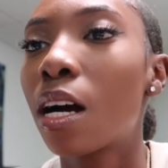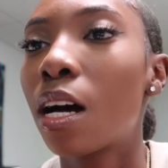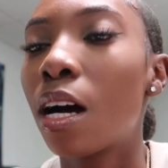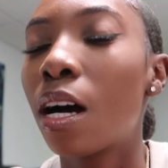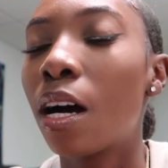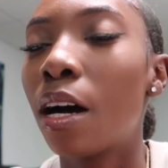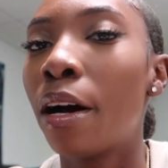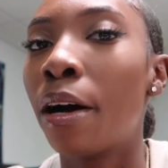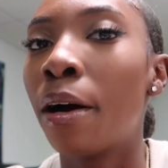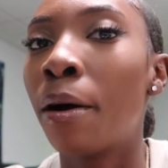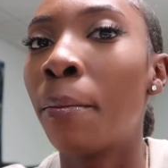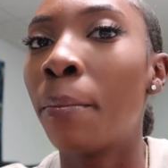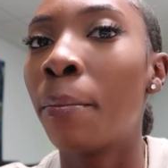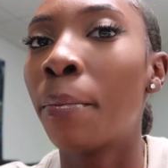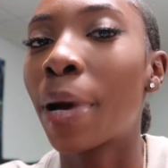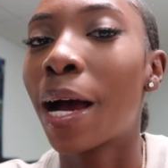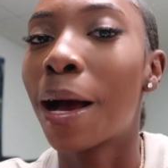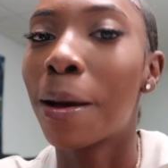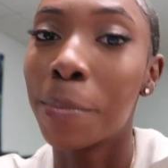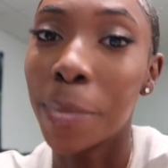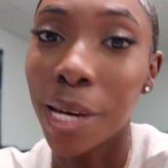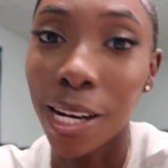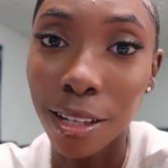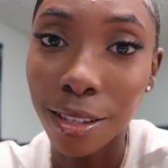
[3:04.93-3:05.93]
Um,
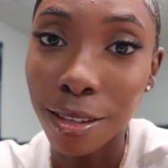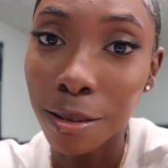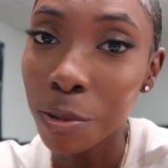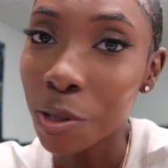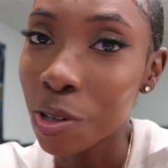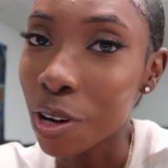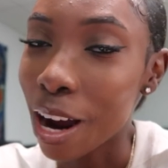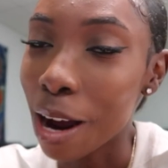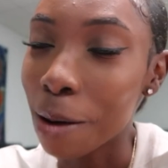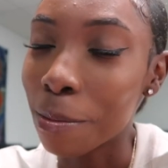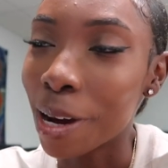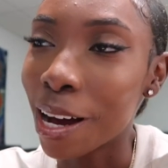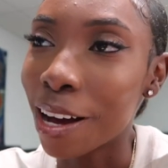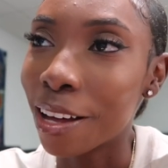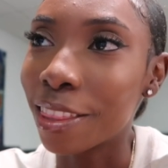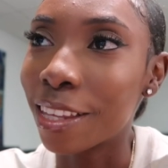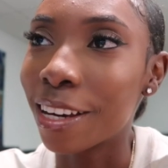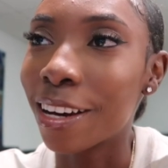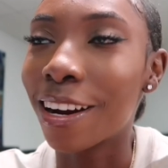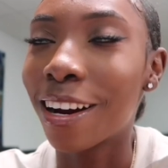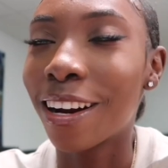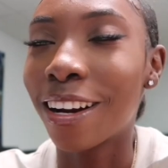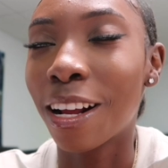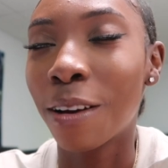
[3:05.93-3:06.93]
I met a subscriber out
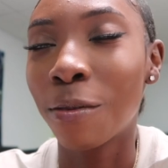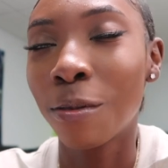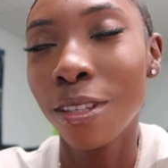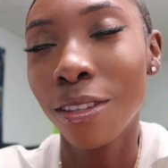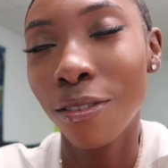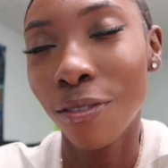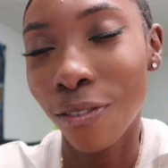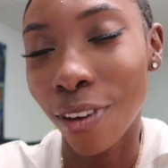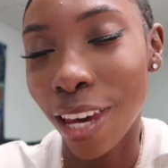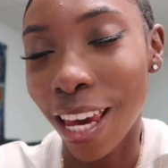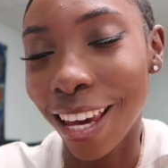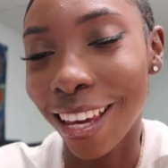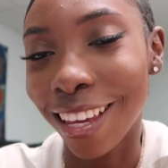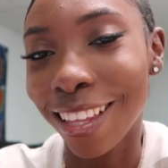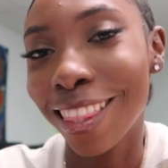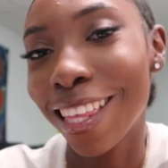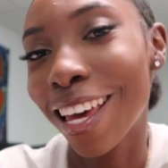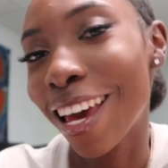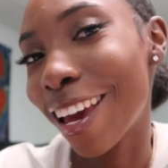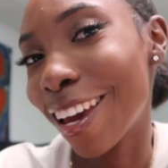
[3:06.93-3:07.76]
there. Her name was Faith.